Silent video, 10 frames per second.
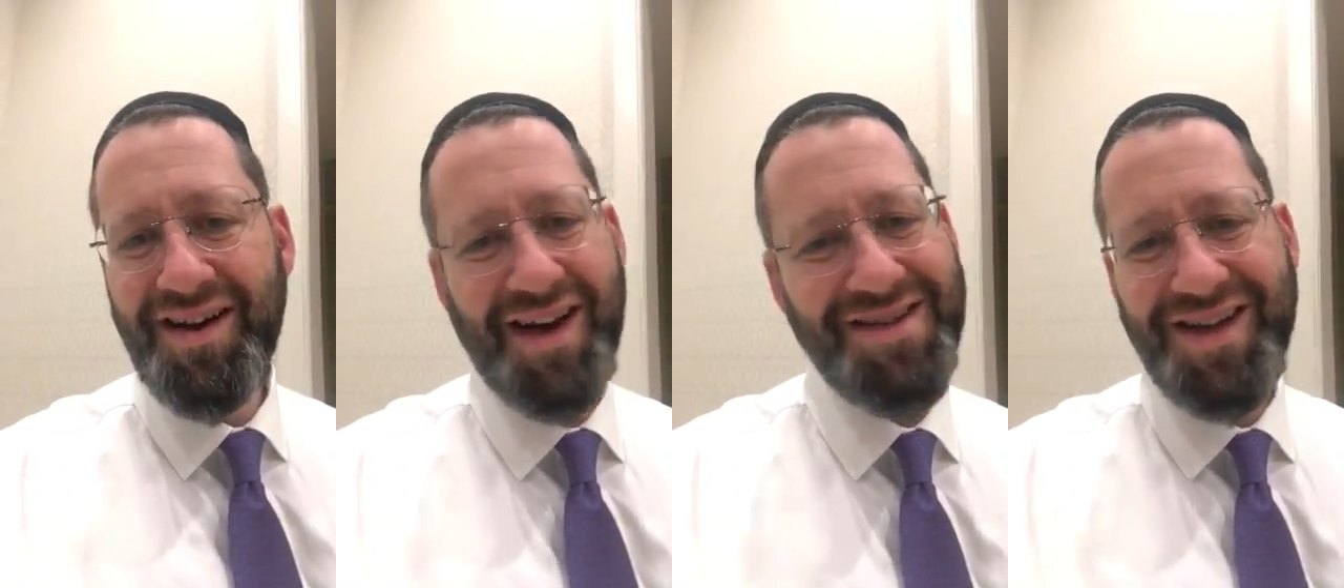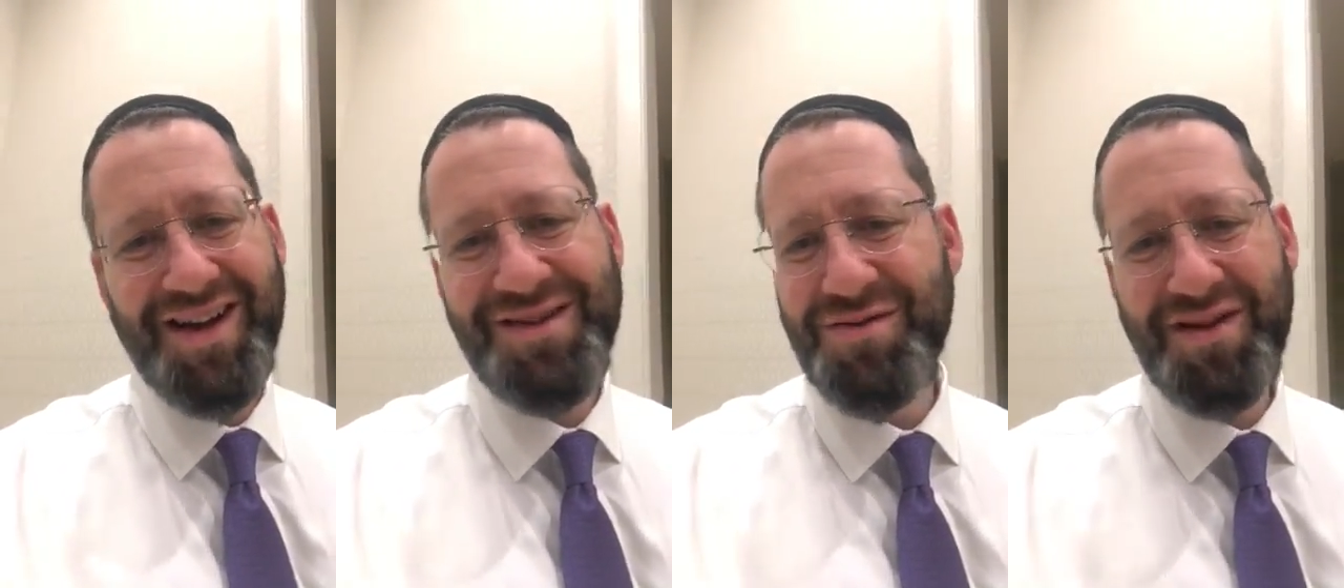That's the
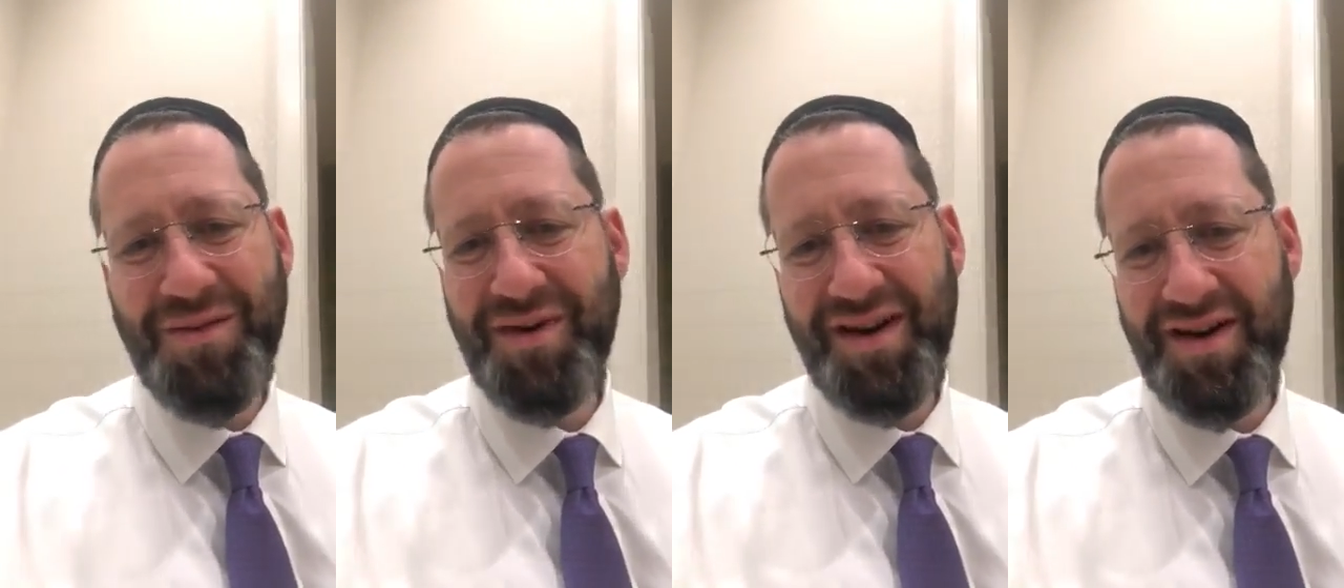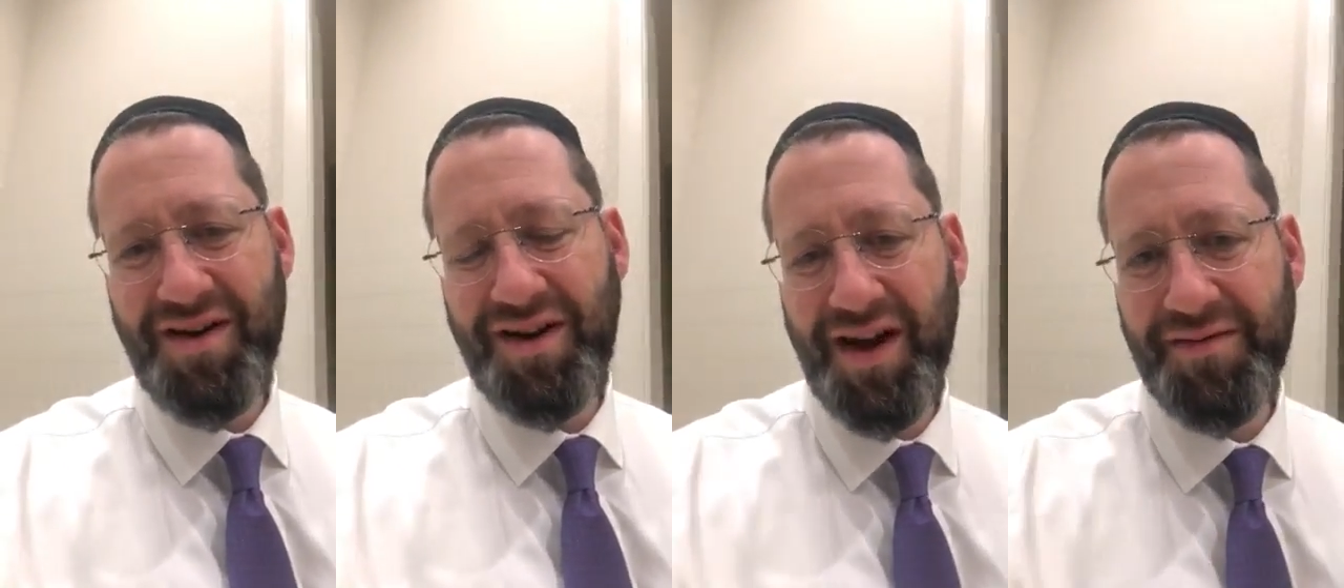chizuk that we need in
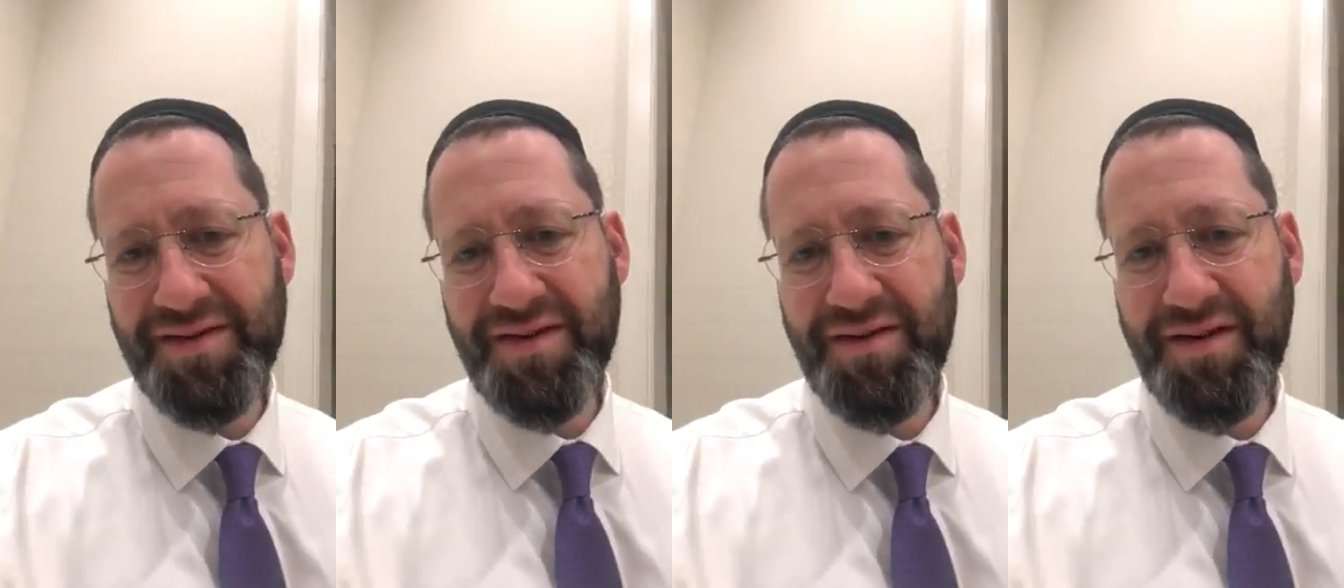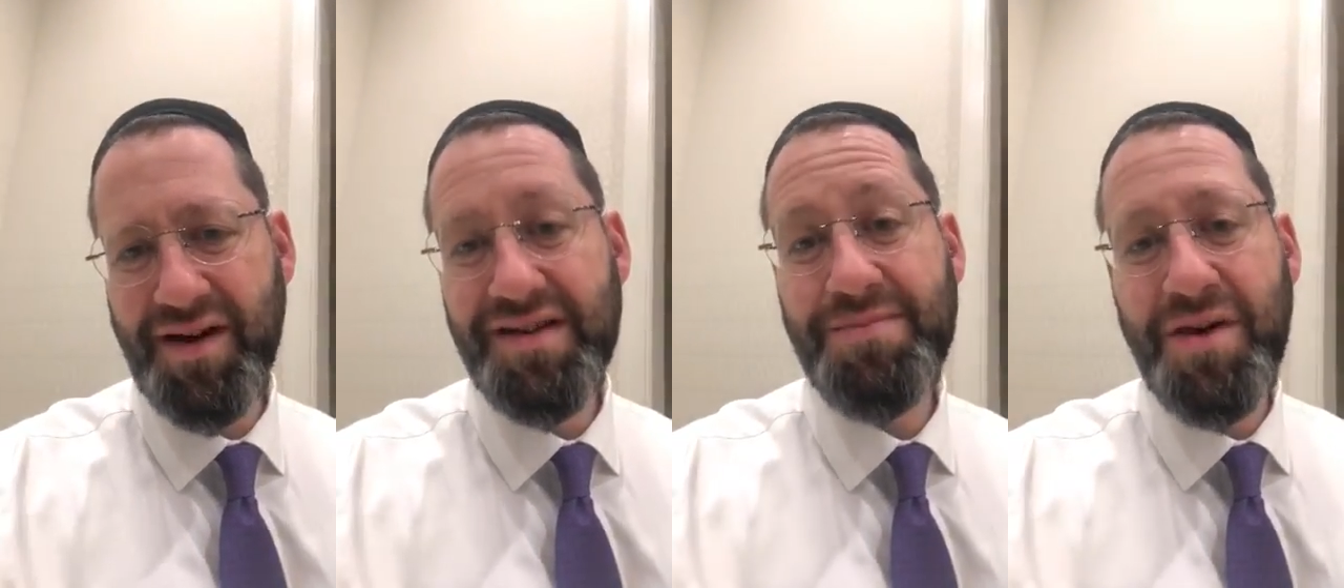our lives,
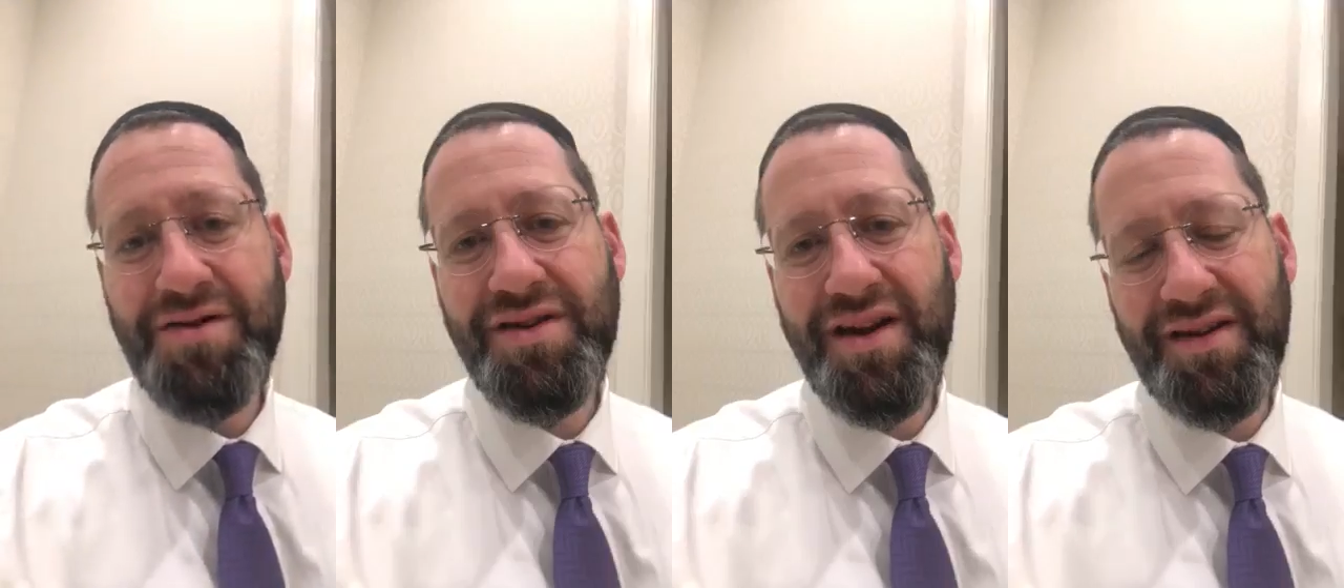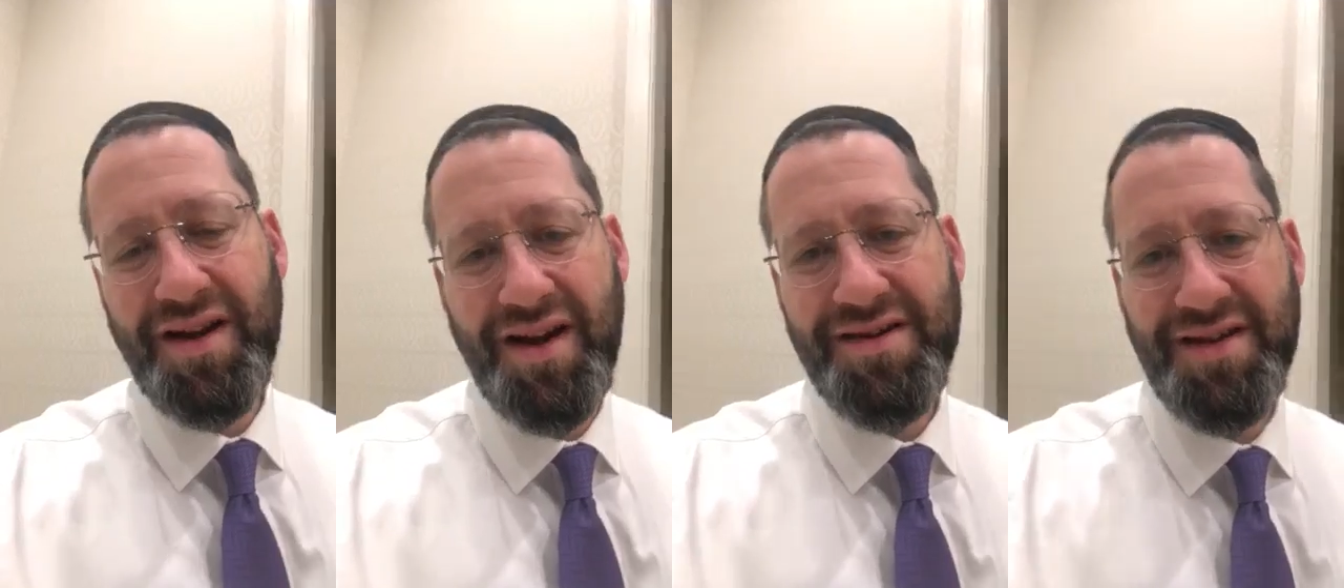especially in
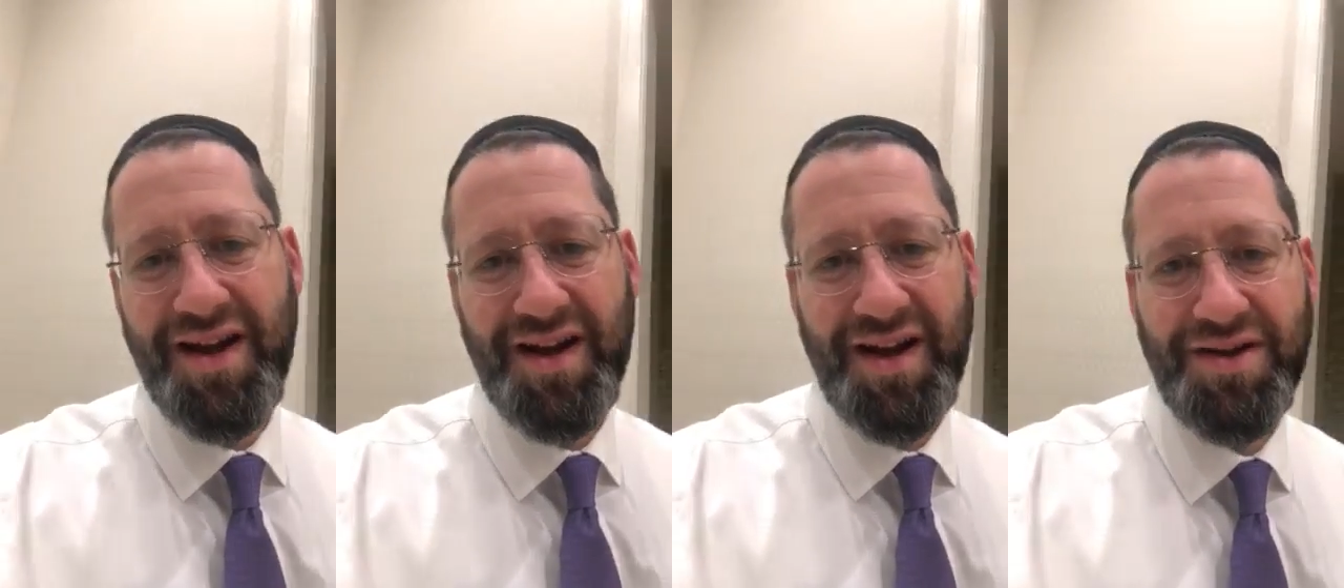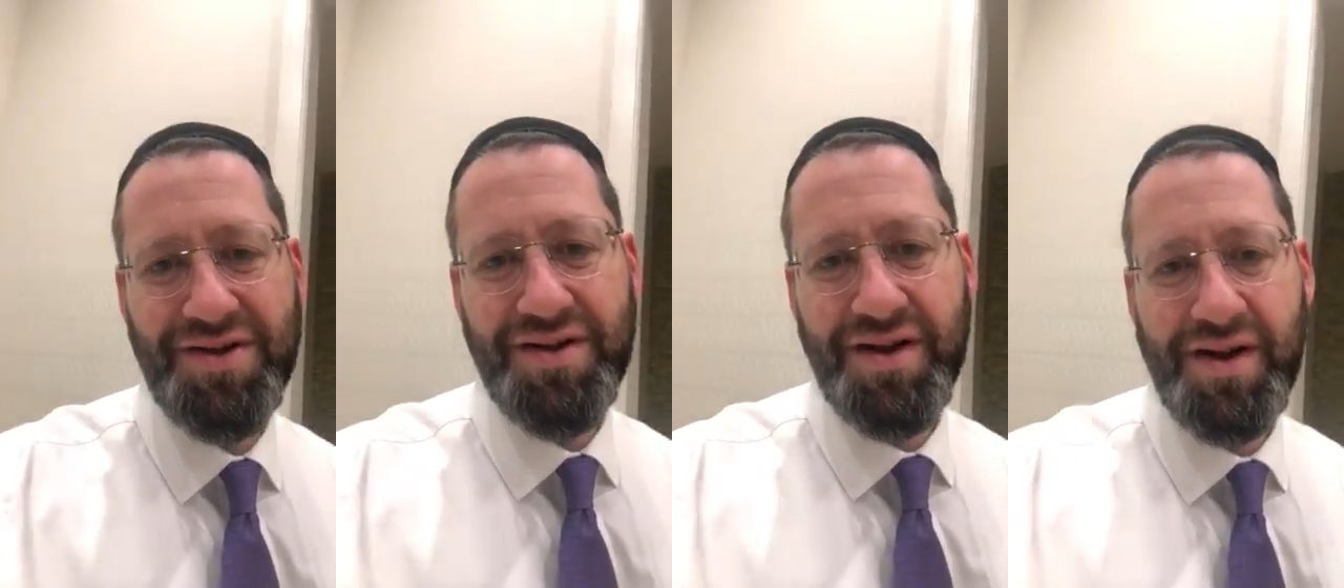today's day and age.